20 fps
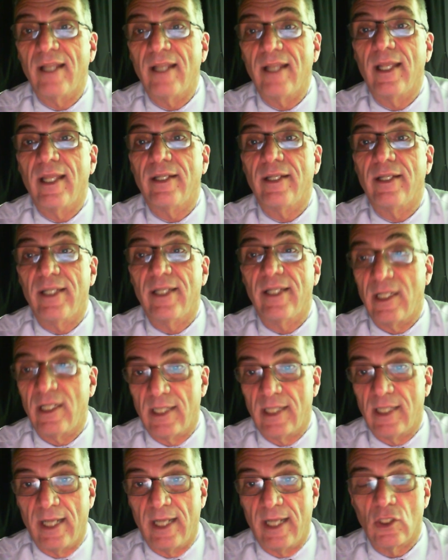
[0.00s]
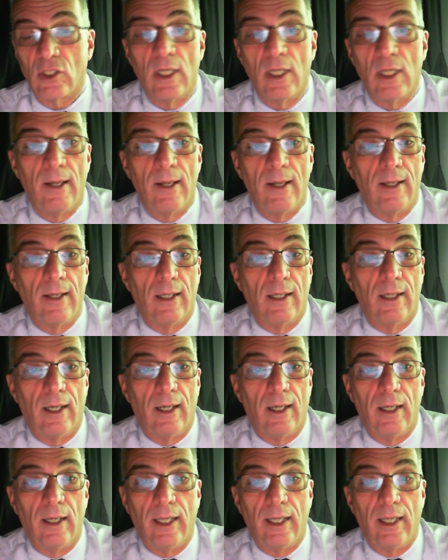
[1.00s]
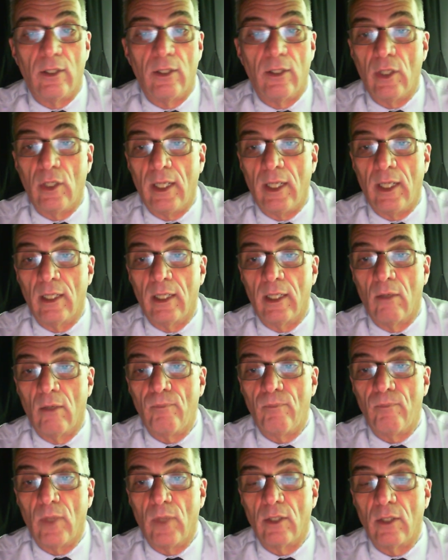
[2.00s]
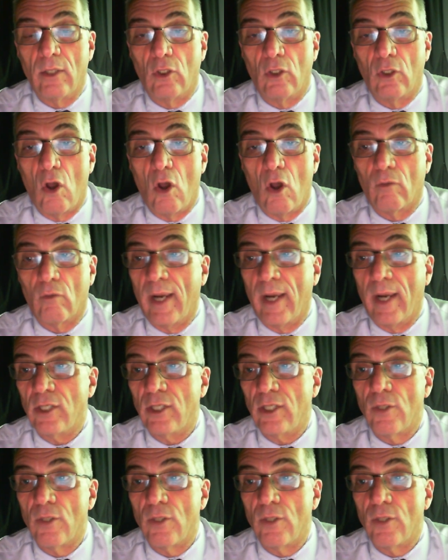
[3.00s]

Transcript: into these things uh, in the um, in the long range.